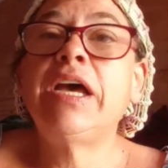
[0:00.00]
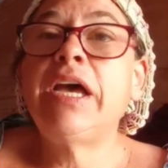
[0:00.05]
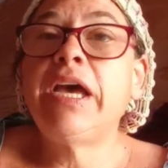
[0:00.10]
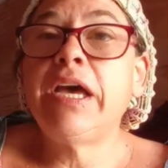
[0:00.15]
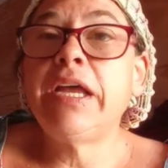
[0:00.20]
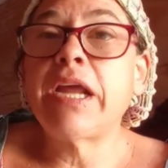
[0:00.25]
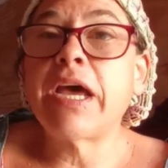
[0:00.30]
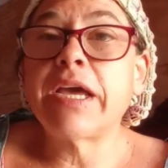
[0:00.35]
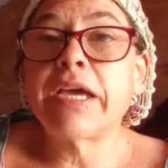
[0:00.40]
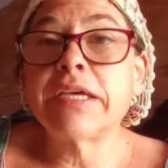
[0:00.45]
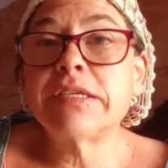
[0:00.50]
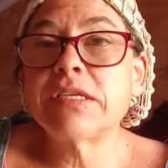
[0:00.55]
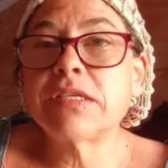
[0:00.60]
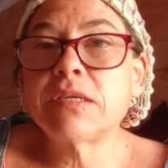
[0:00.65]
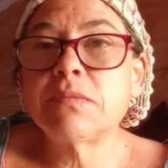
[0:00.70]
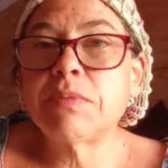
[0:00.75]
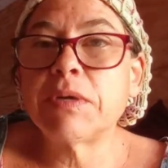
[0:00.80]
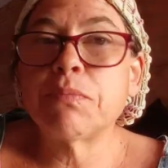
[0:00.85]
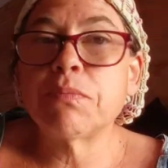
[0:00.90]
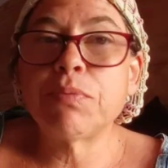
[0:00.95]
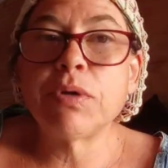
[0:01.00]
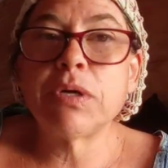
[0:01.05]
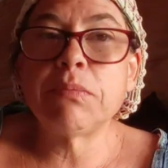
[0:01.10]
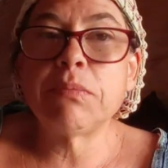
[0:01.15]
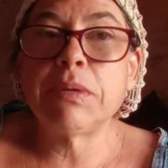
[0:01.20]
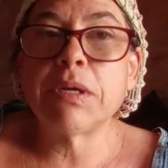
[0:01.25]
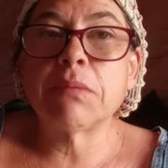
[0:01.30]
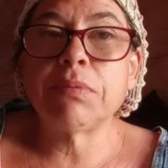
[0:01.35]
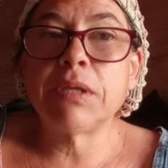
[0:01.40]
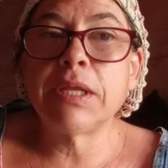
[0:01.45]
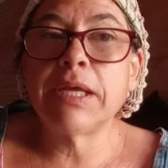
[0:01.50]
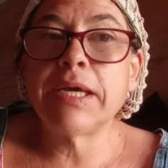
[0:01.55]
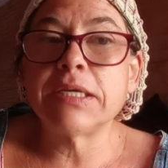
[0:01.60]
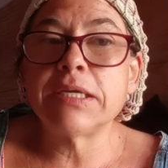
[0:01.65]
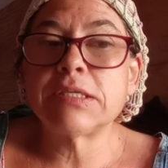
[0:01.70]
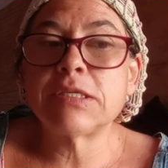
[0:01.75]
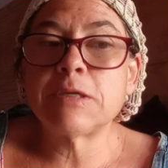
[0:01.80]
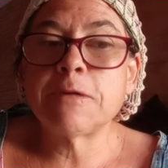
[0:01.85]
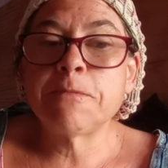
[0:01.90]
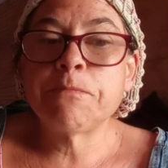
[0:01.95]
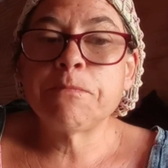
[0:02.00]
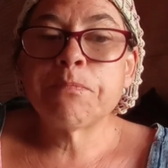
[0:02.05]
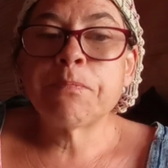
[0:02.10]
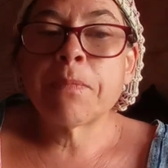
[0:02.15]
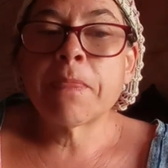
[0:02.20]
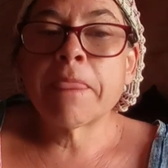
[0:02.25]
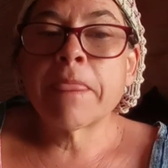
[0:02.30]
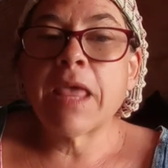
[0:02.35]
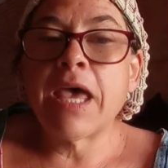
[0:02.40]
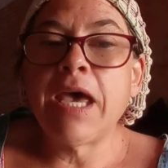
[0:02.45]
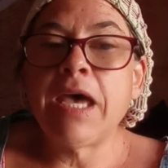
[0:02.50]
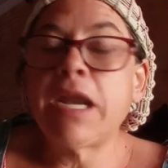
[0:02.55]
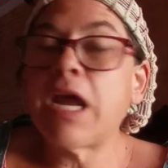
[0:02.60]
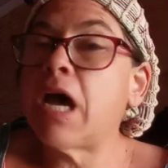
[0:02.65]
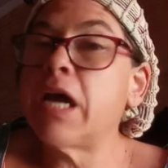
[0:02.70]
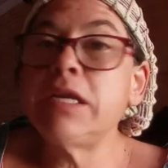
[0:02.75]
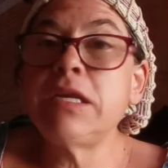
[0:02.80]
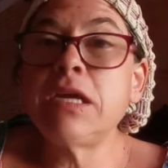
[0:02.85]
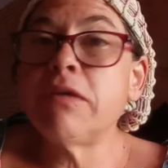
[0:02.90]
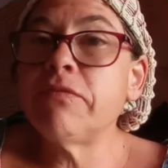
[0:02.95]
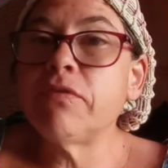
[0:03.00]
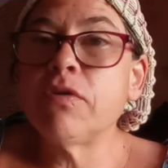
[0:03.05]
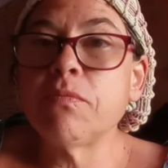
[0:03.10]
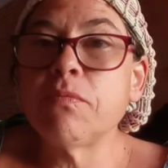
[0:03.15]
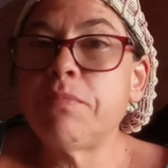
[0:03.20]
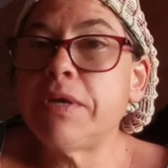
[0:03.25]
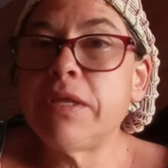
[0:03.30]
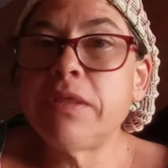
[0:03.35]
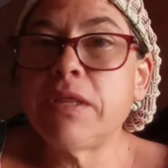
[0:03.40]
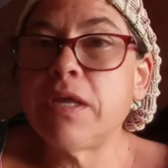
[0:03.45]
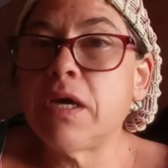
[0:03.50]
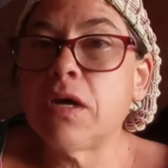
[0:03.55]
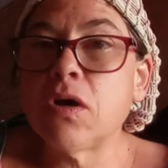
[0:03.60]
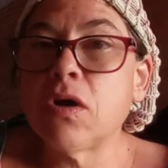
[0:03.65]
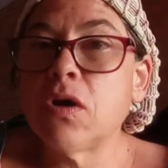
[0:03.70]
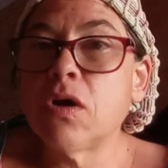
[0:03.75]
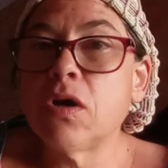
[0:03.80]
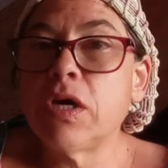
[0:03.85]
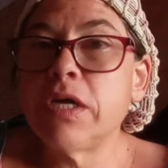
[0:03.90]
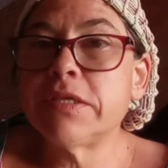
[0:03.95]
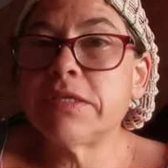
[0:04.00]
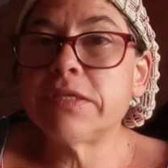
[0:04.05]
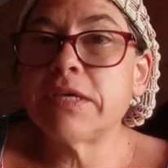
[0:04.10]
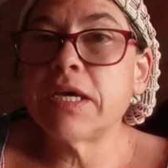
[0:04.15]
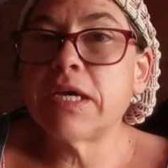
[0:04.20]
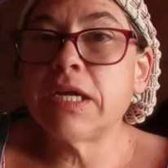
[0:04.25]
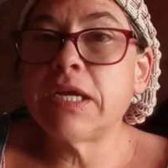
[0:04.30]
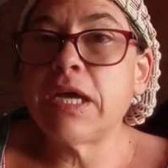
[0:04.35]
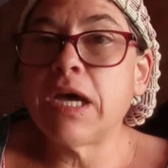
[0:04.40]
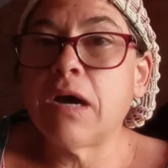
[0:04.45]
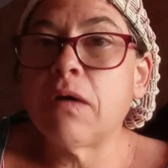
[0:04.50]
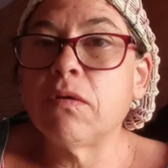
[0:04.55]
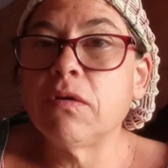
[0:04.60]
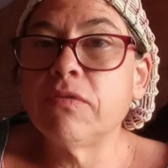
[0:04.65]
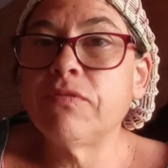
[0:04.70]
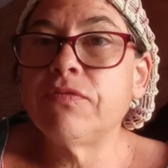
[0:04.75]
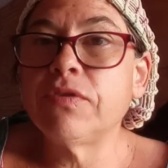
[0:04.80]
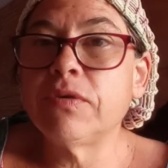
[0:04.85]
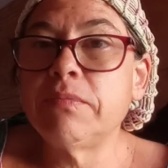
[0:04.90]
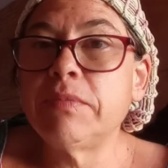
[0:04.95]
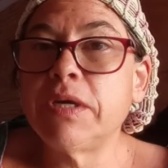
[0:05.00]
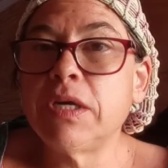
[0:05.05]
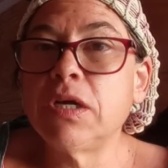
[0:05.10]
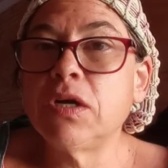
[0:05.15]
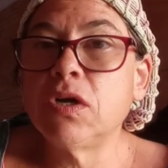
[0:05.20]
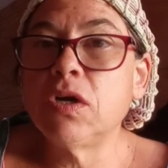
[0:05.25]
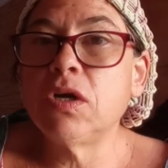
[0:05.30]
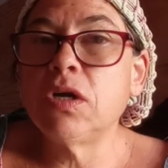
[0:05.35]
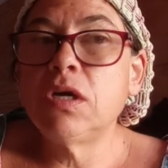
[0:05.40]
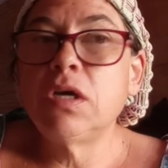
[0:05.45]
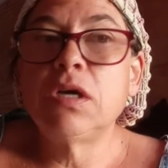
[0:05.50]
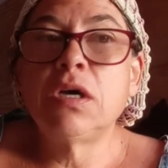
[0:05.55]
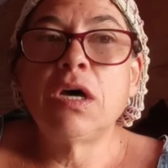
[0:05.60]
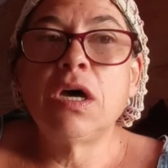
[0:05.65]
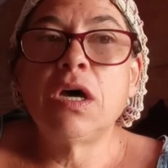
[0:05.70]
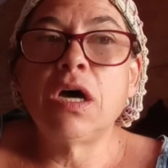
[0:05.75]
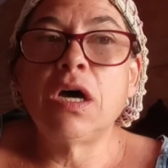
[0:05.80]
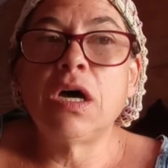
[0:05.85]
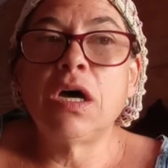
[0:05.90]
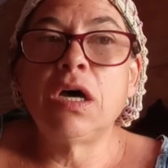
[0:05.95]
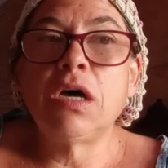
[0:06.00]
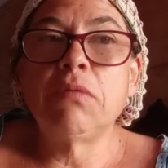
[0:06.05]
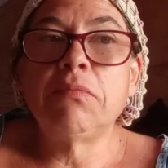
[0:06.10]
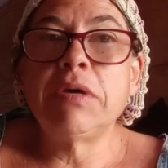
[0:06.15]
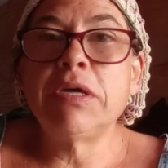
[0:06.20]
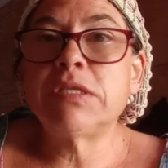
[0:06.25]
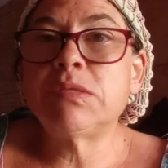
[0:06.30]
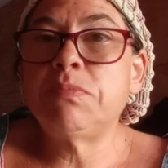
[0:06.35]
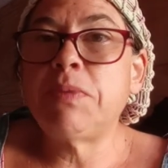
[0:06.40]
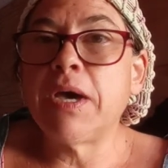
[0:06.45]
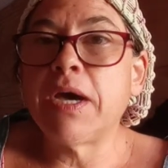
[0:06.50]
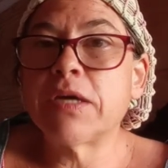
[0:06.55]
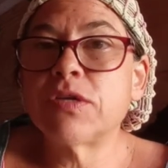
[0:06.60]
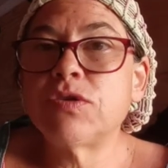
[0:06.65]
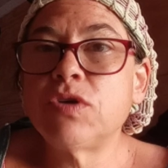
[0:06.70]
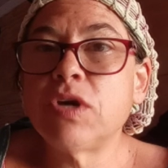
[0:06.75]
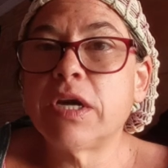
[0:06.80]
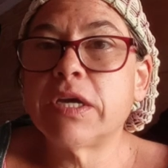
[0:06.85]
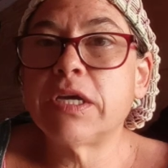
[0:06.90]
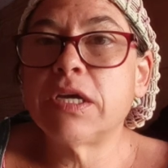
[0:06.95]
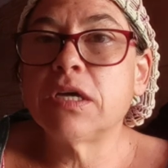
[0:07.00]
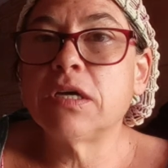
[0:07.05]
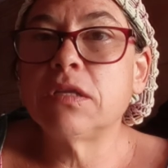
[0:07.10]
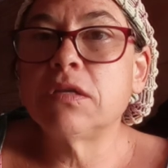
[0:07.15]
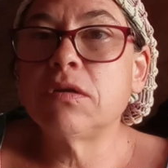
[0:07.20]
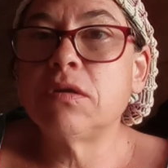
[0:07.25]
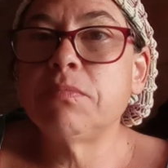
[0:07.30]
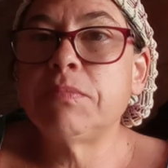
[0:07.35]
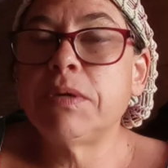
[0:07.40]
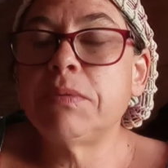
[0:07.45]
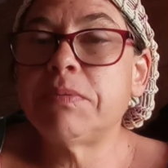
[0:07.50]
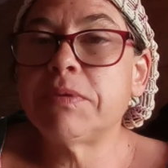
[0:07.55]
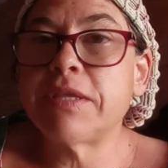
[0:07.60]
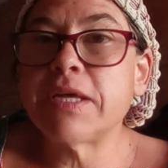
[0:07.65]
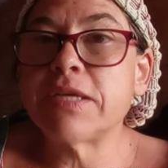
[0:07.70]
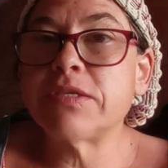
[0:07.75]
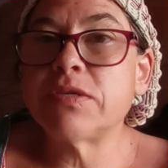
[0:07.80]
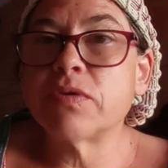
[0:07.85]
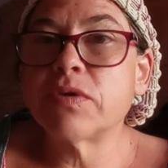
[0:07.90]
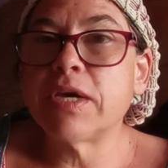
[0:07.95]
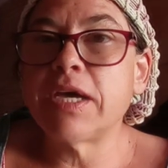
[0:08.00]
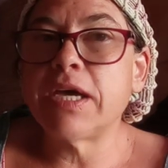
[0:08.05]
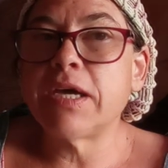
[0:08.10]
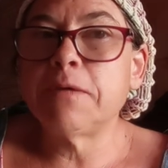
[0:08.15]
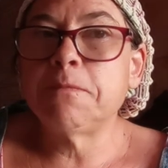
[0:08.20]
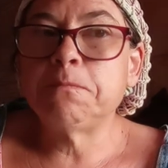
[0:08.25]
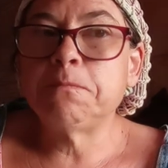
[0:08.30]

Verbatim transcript: And I guess it's a big, pretty big place. And I've never been there. It's like an hour from here. Um, it's backtracking a little bit, but that's okay.